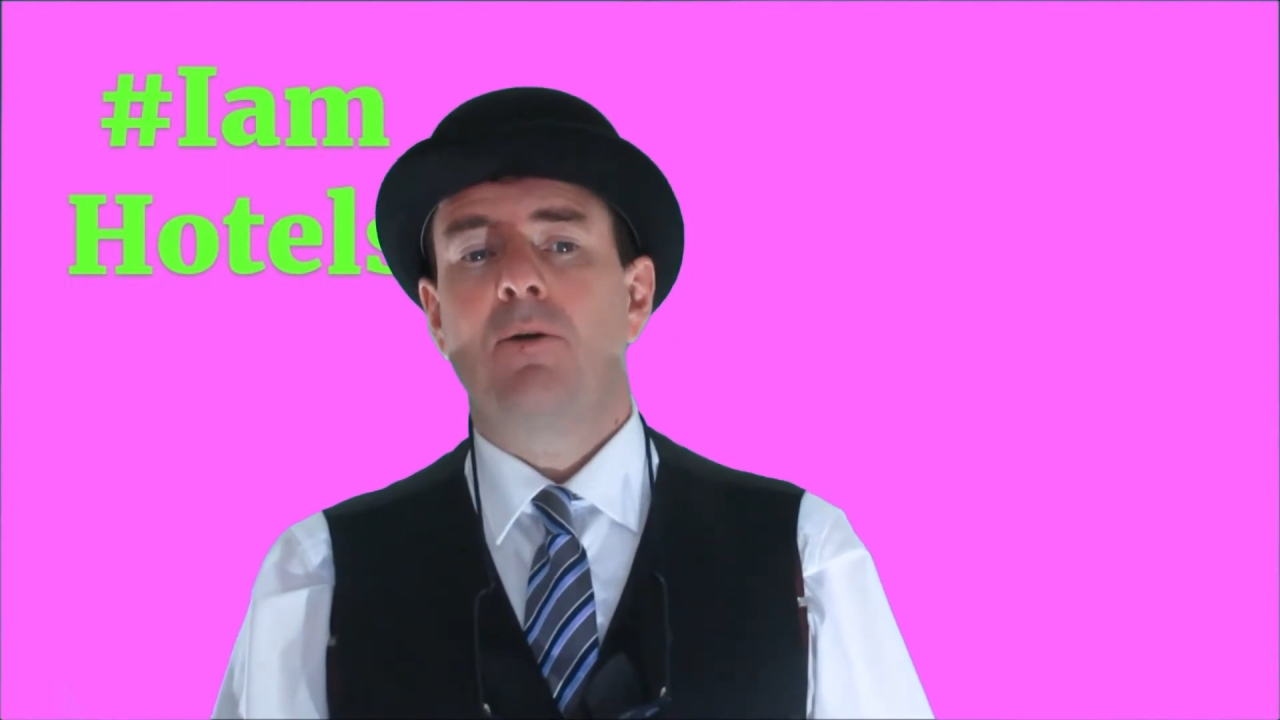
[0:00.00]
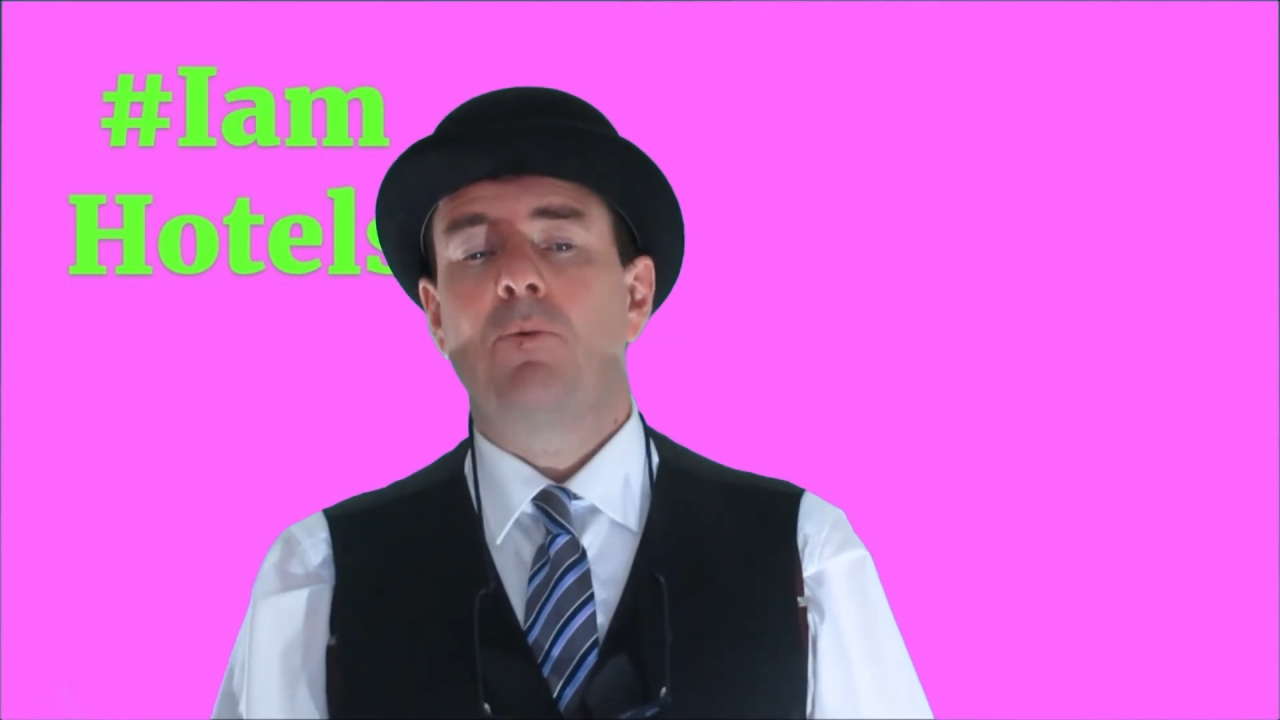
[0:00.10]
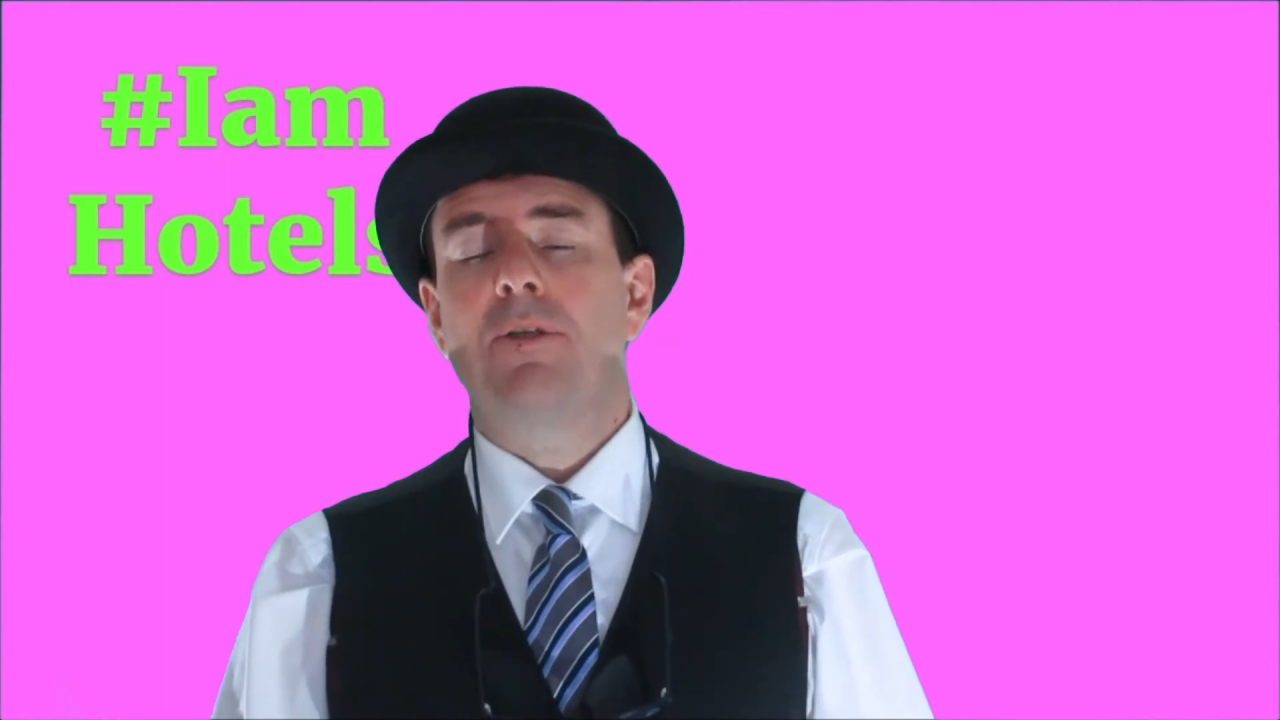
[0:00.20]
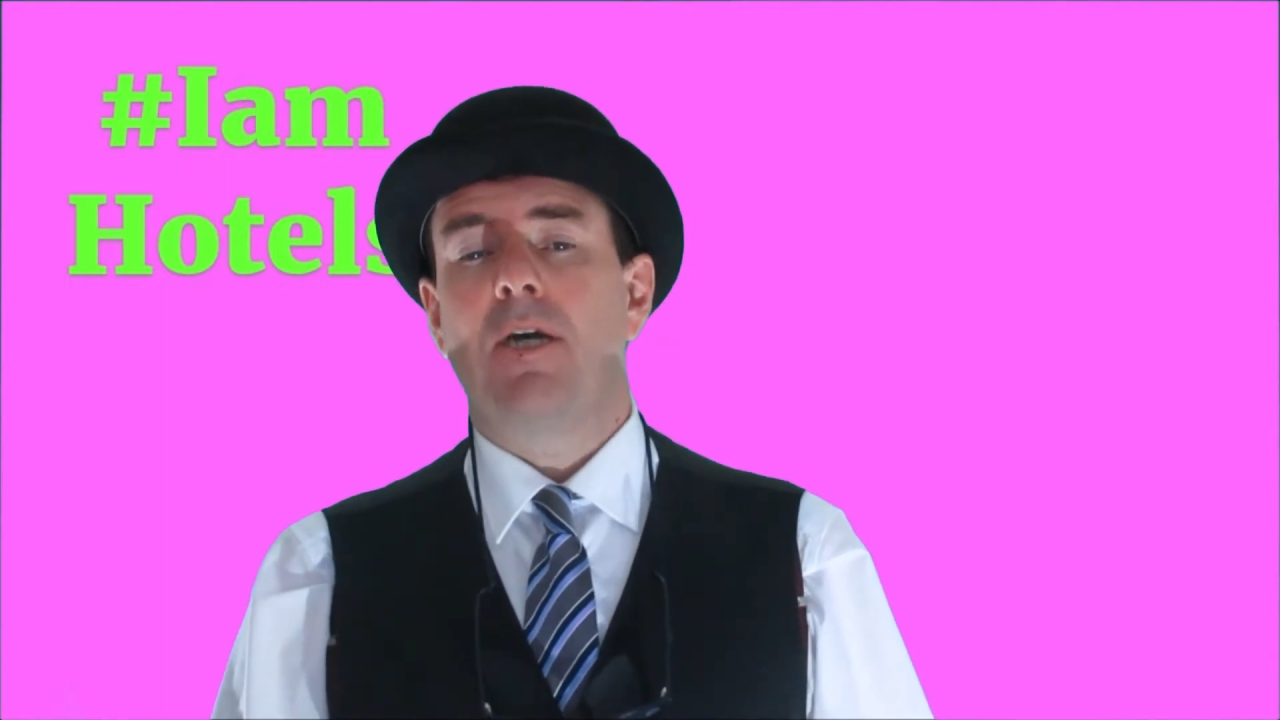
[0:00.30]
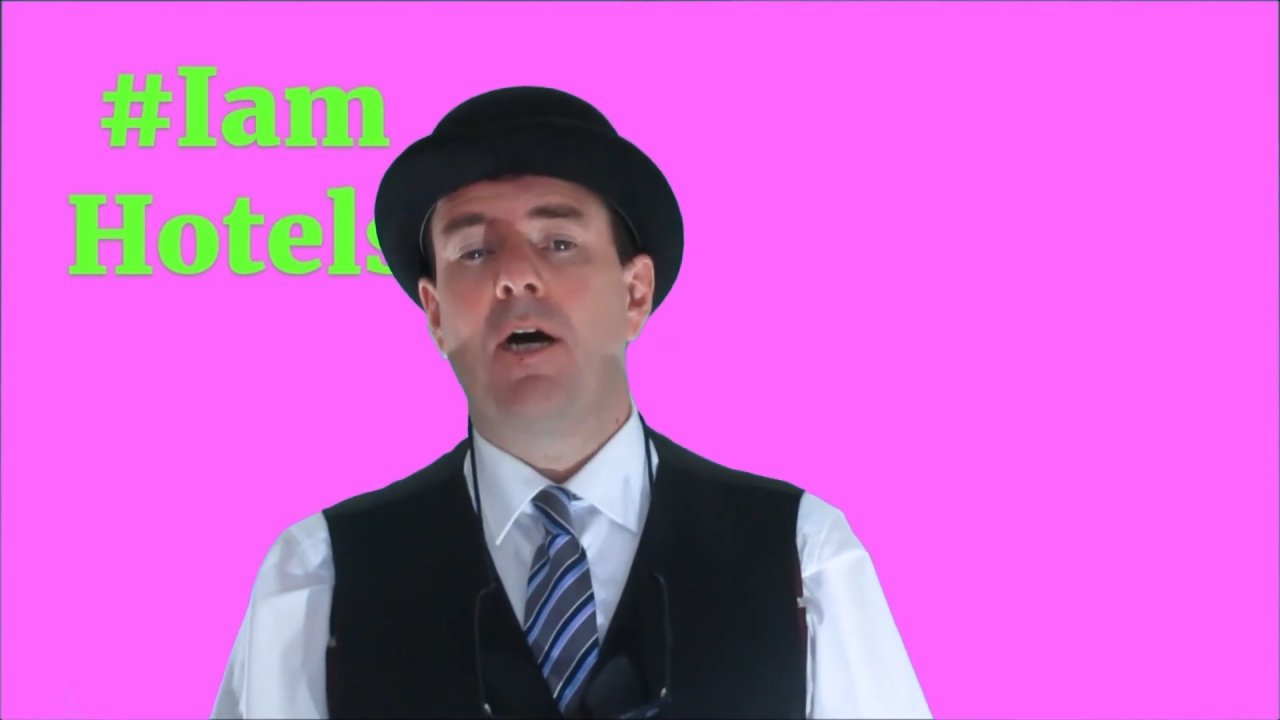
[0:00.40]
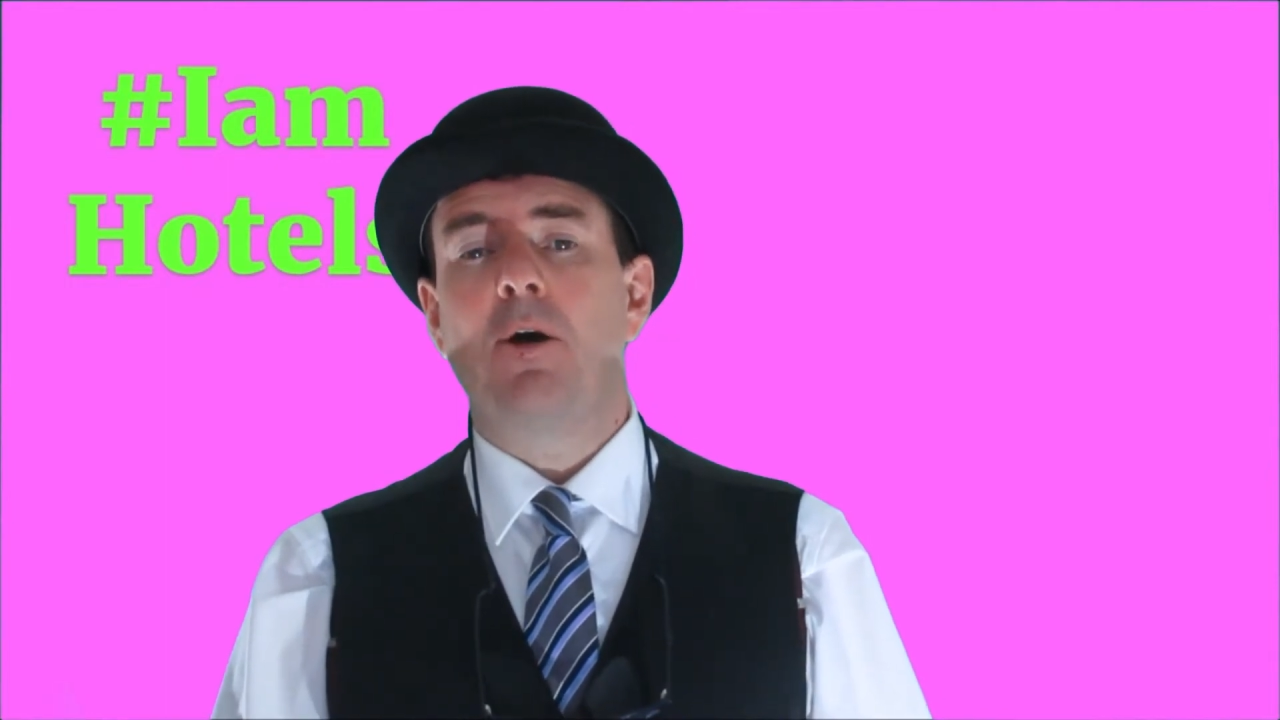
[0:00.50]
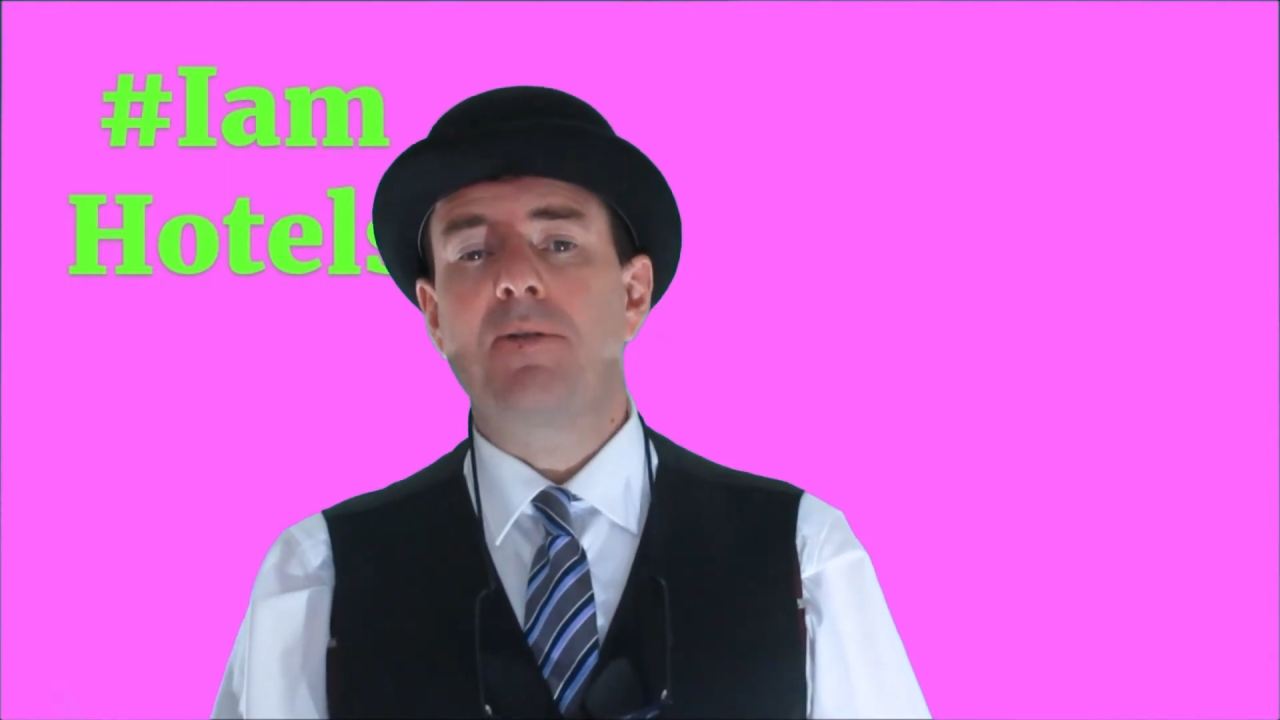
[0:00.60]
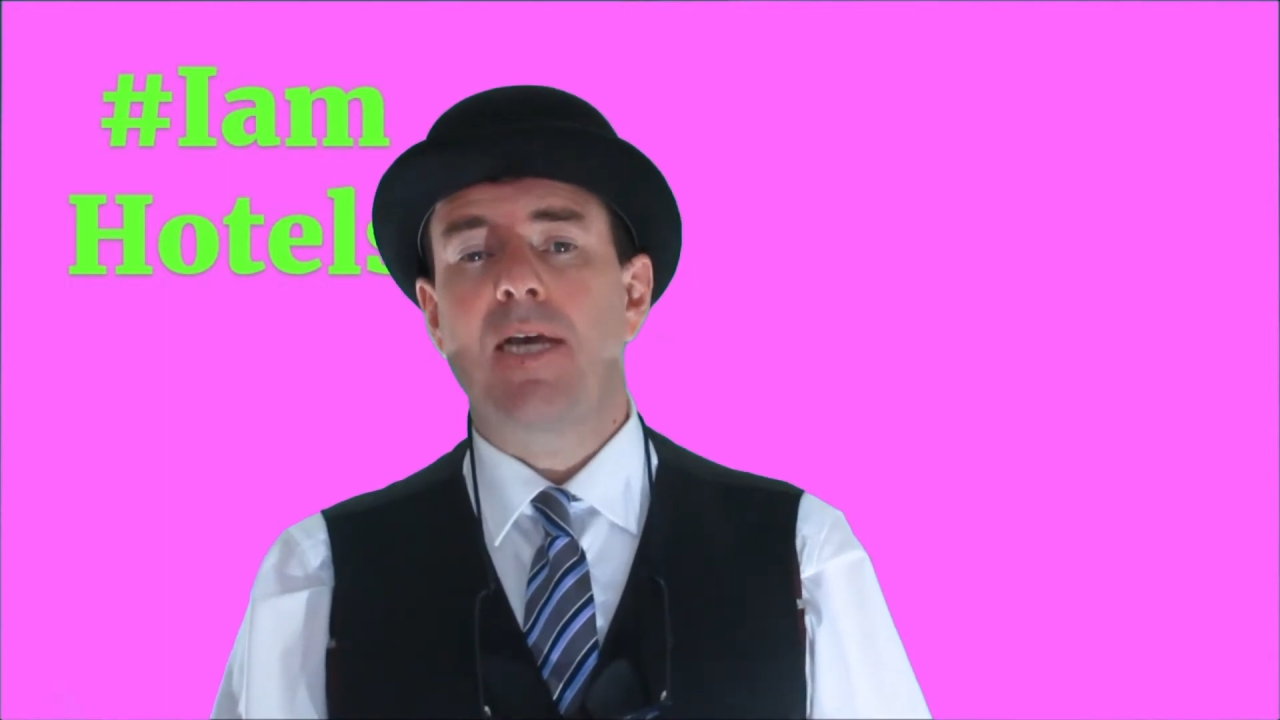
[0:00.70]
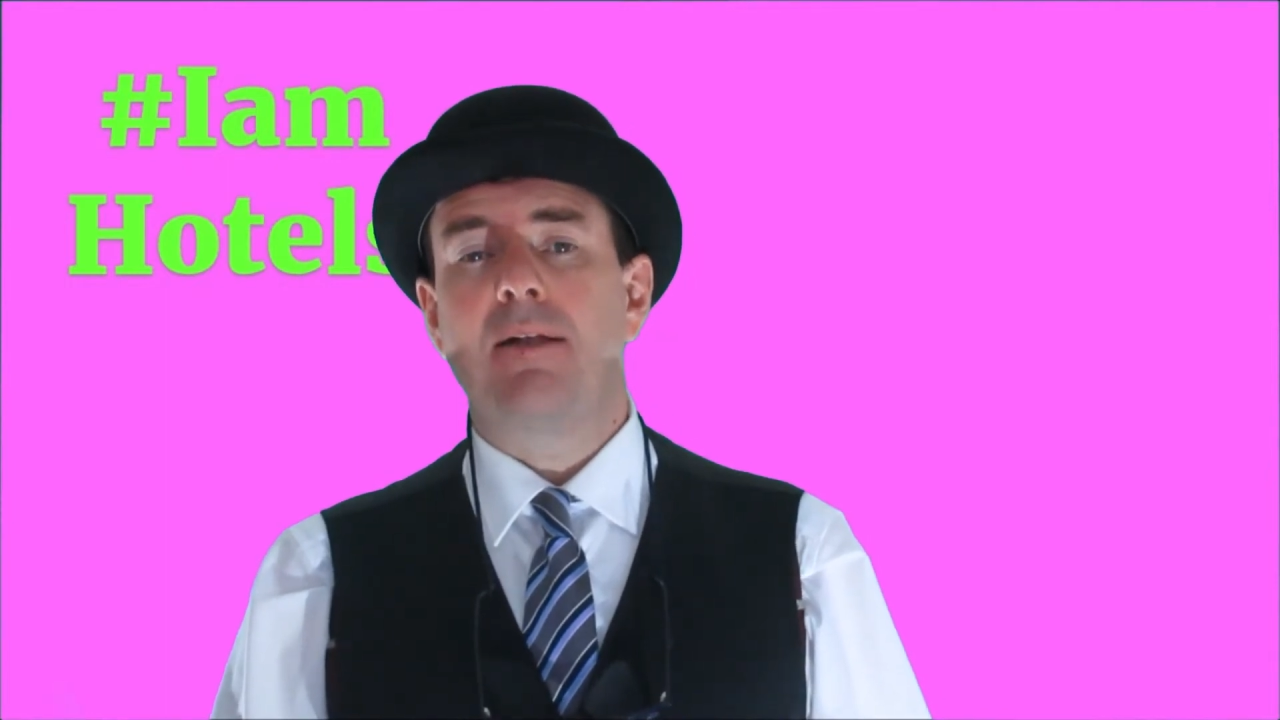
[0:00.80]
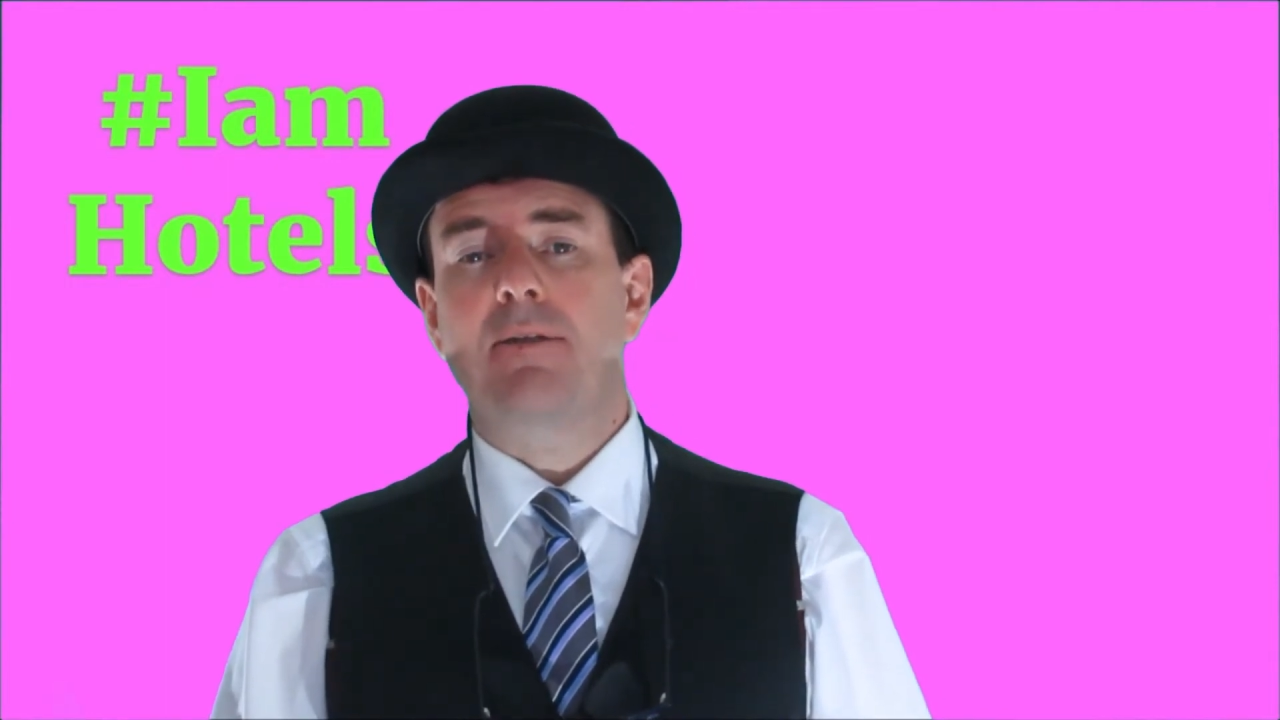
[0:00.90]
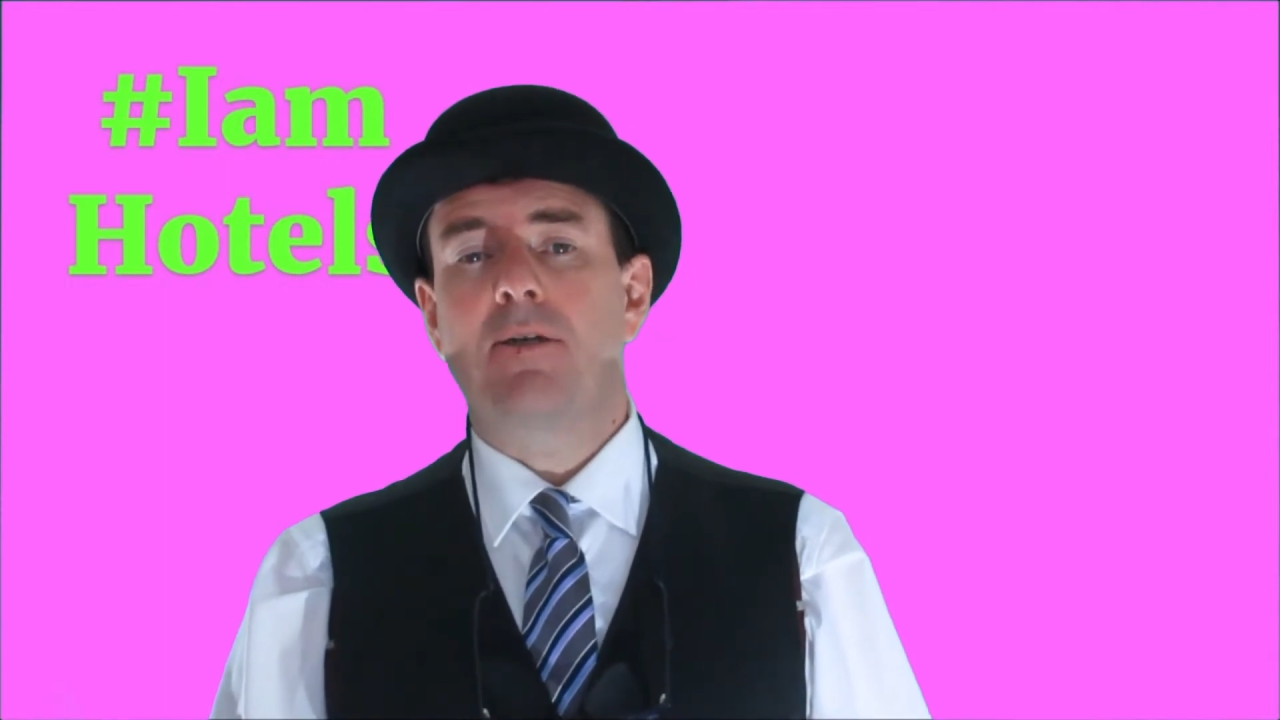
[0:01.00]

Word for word: with your hotel